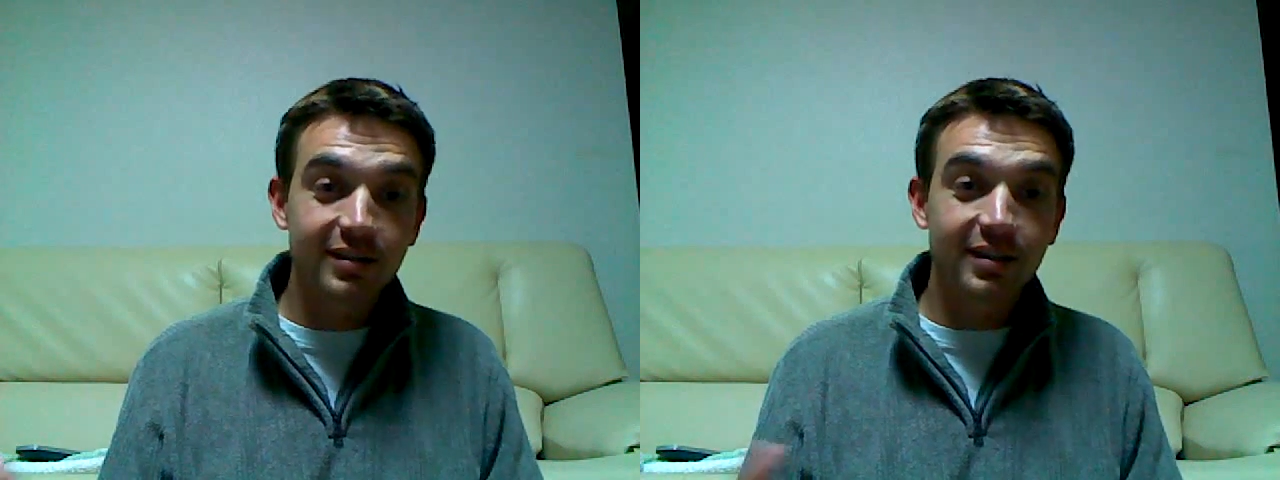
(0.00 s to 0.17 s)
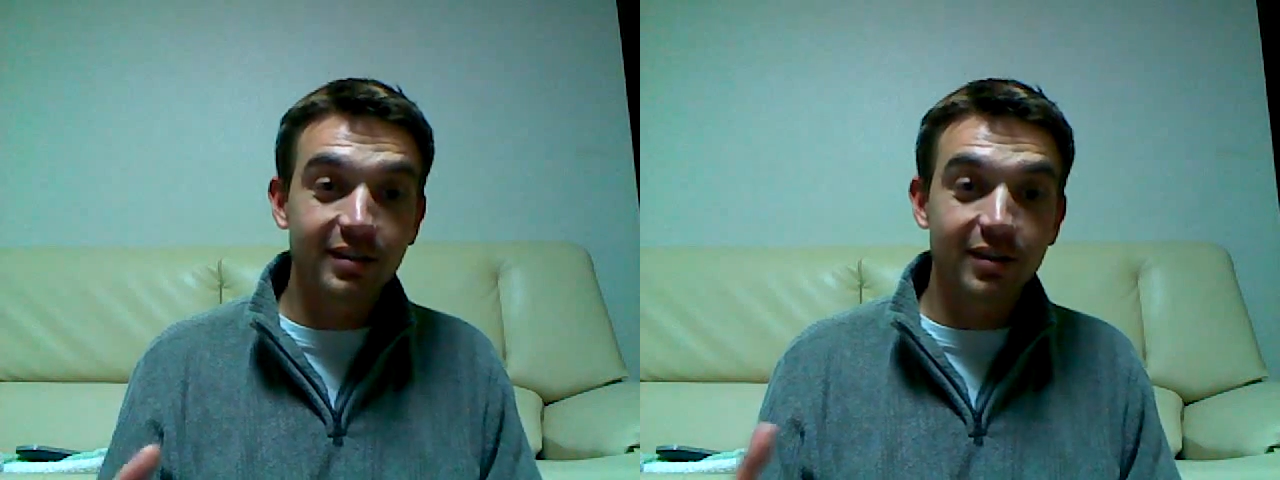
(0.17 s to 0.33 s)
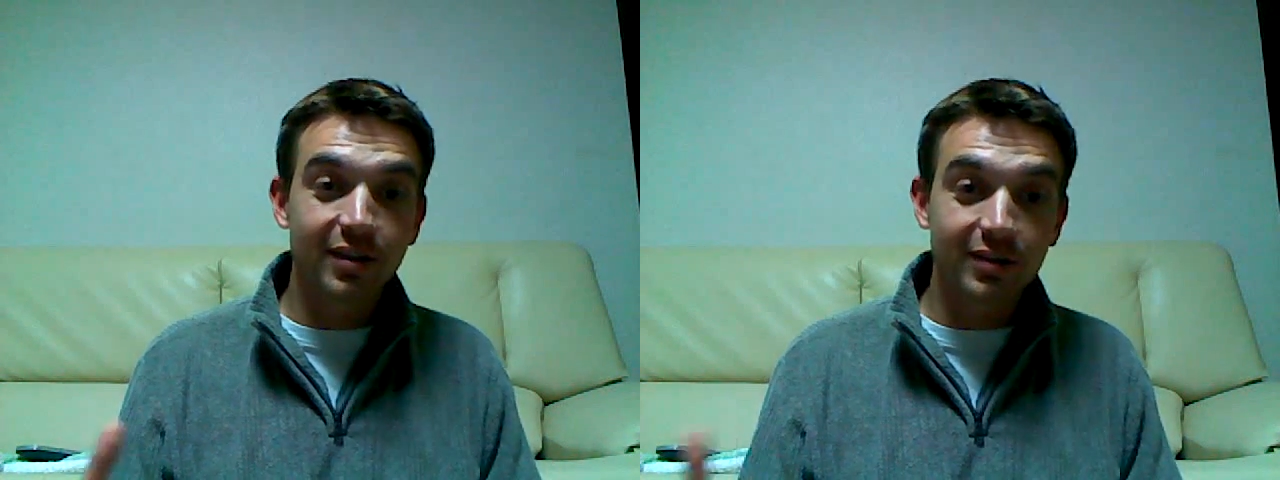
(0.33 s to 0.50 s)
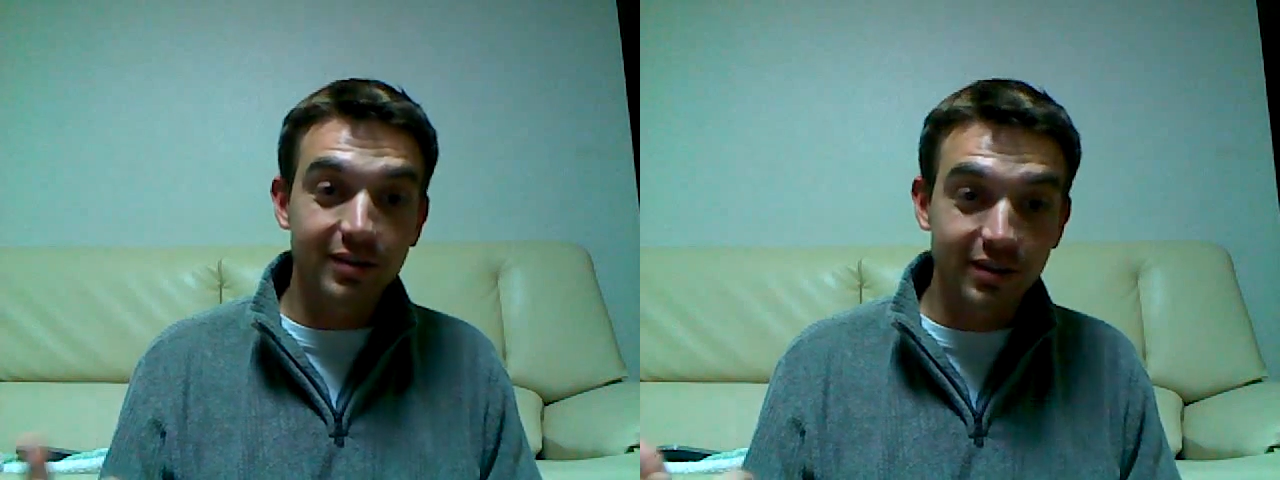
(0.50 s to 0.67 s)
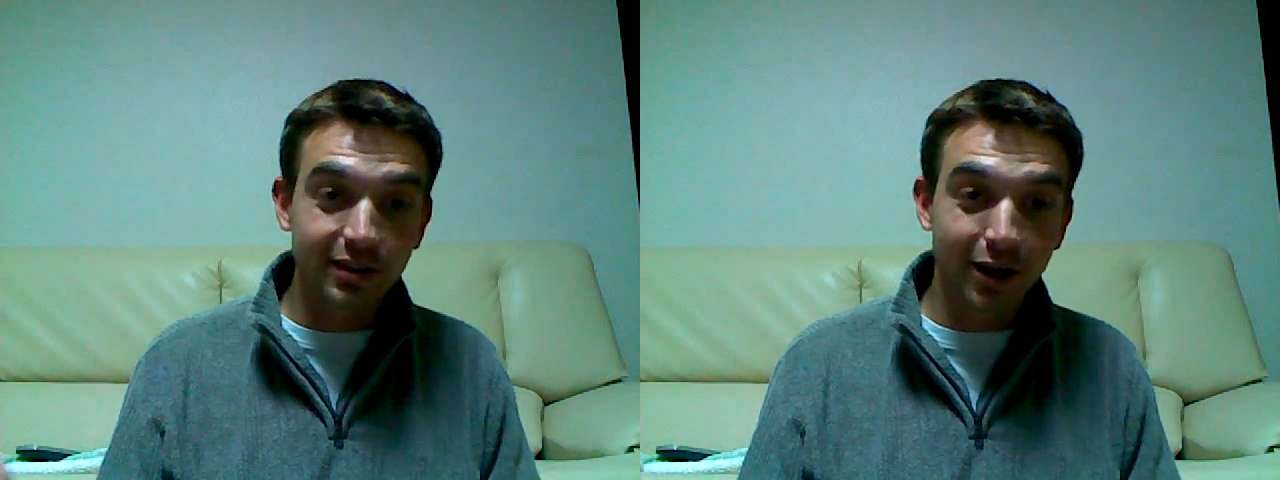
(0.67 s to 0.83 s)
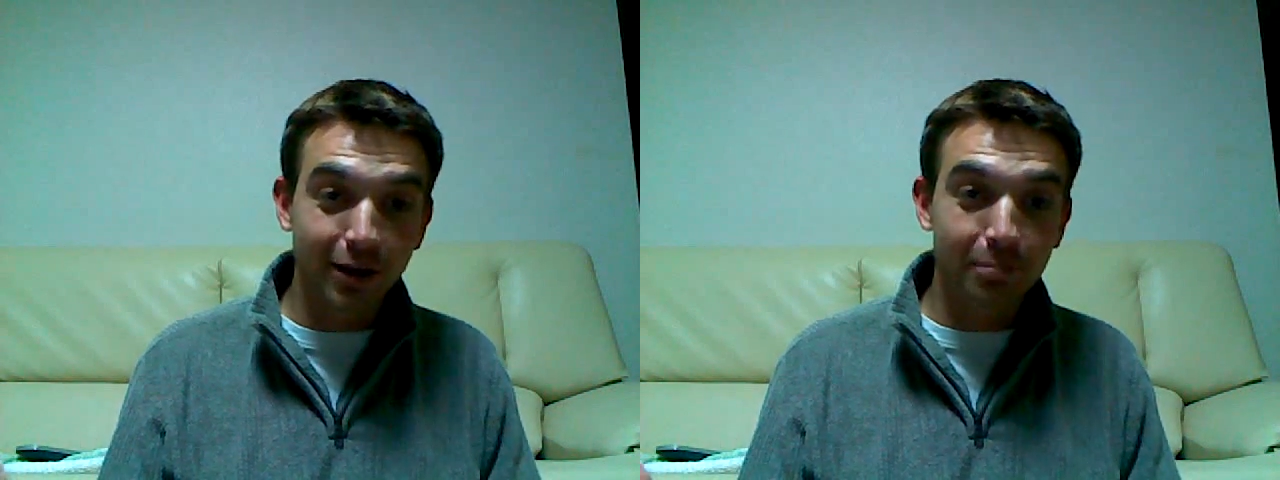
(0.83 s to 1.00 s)
is going,
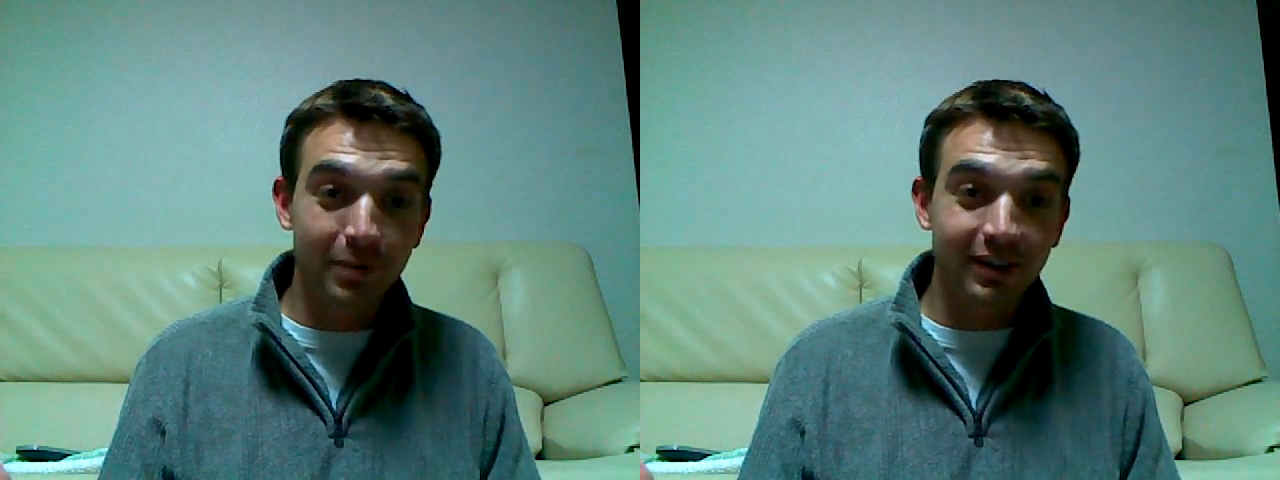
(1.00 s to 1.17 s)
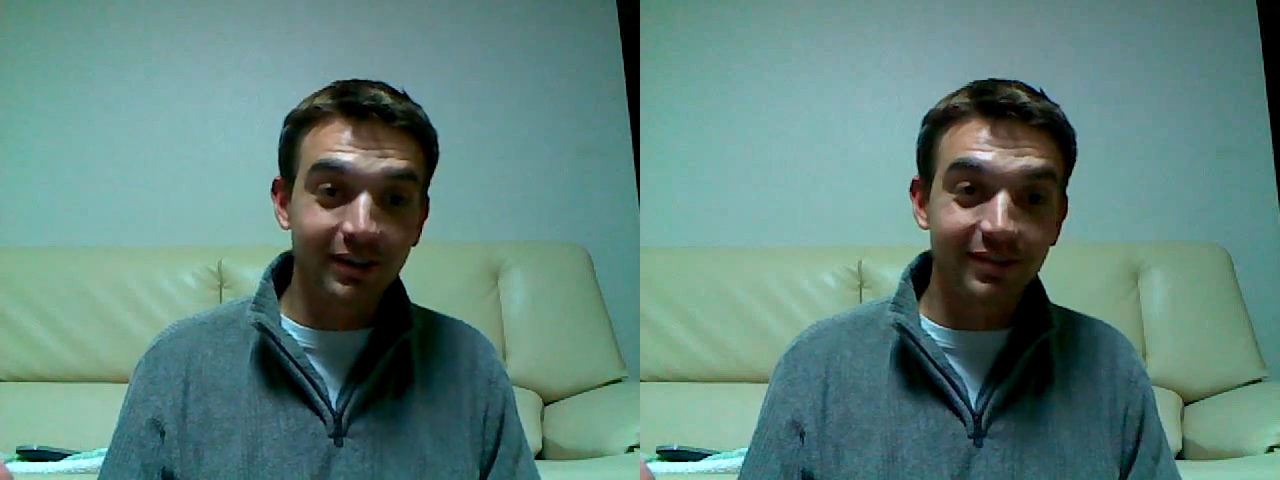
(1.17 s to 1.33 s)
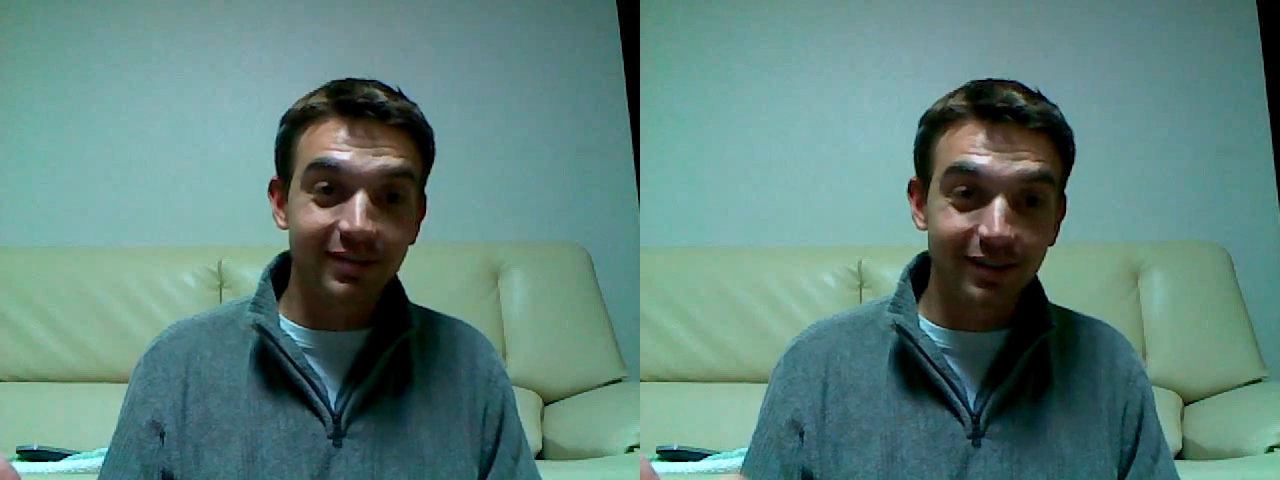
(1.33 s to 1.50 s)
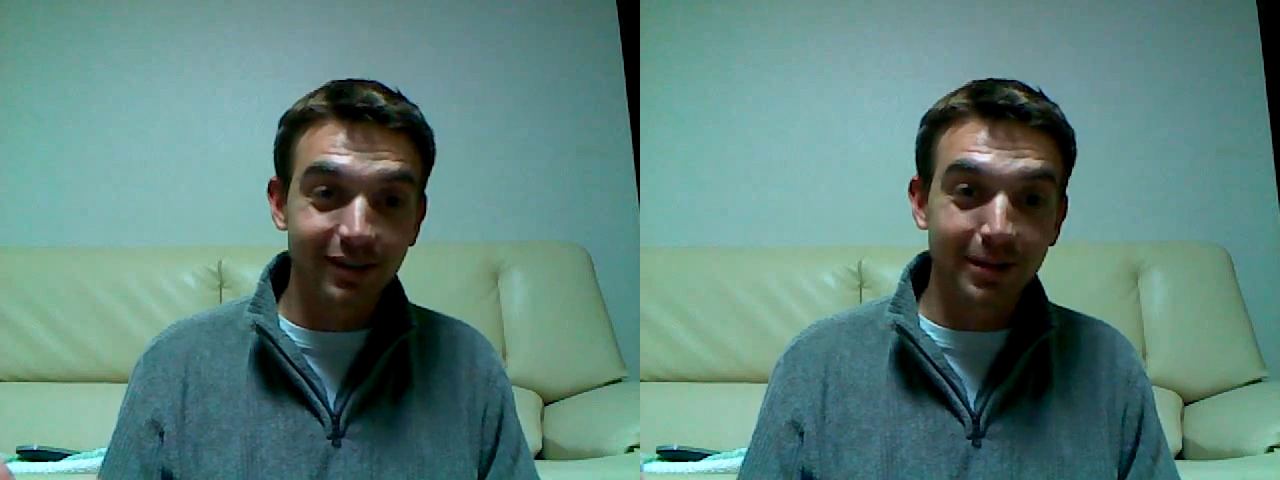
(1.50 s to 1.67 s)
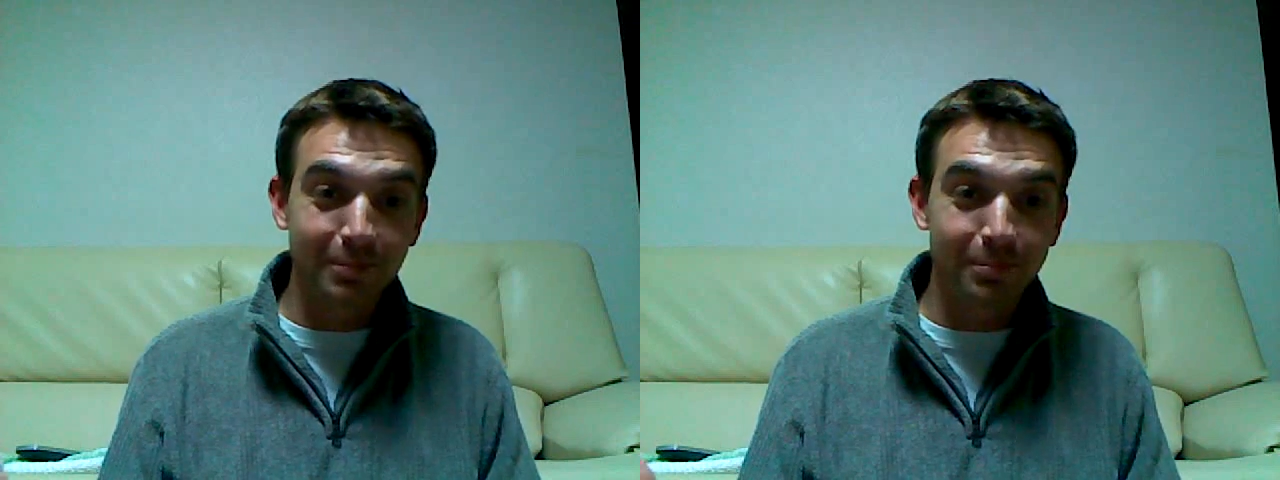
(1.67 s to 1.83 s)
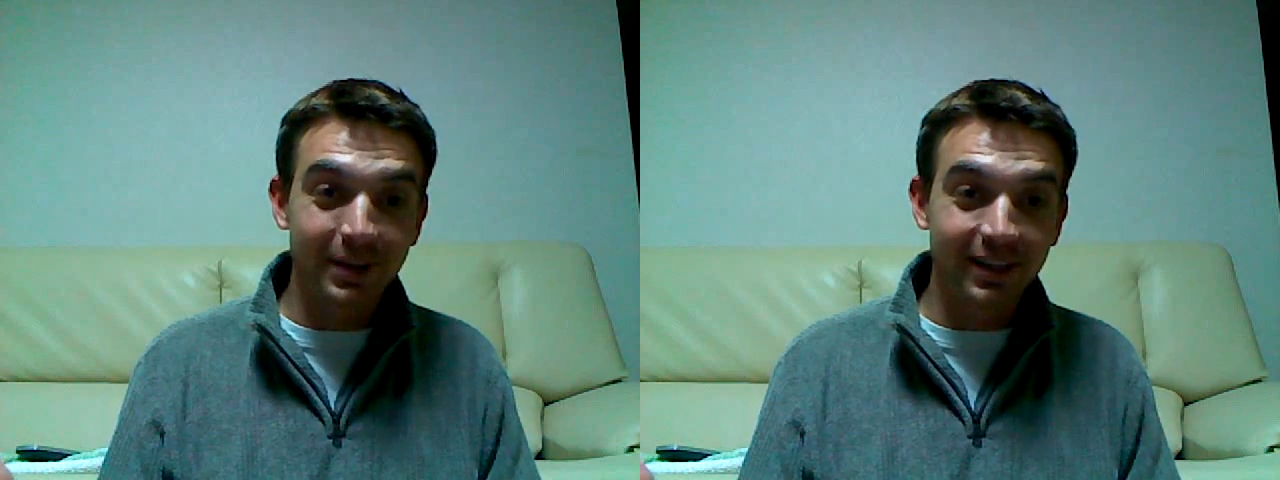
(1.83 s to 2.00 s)
Slurp it!
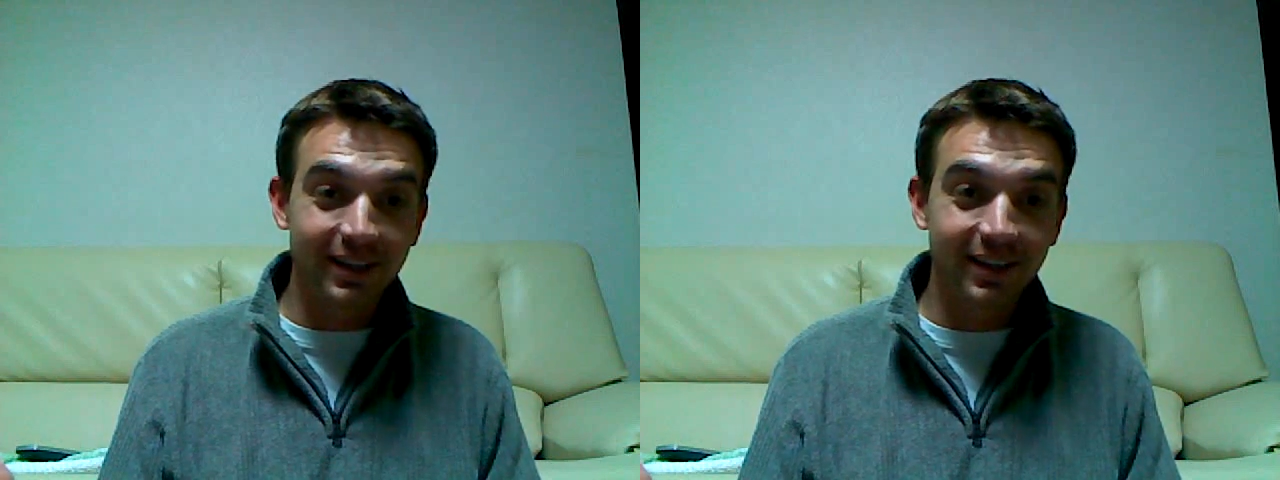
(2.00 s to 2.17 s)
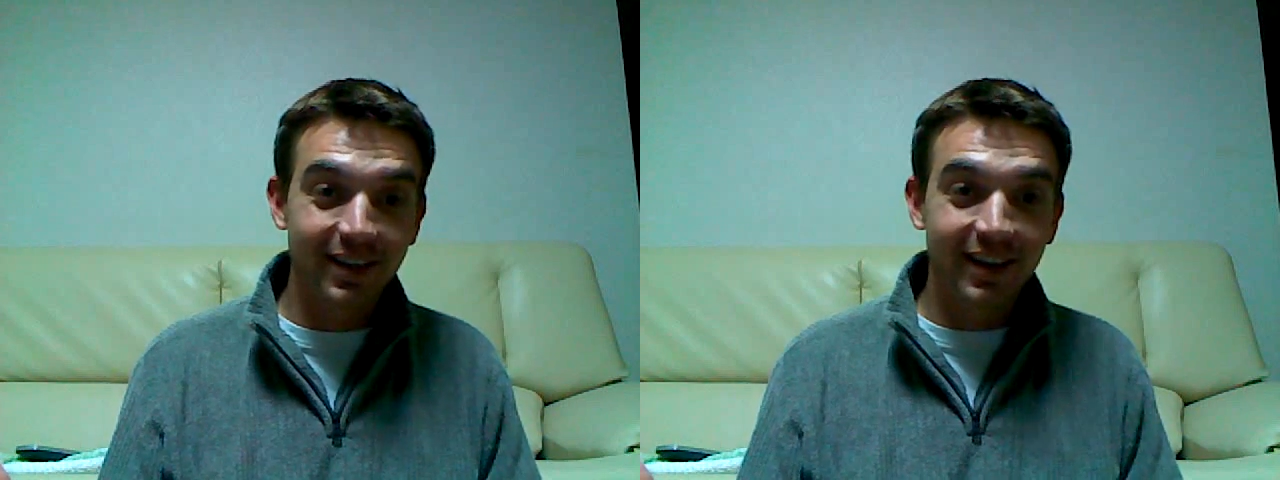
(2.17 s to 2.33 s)
Slurp it!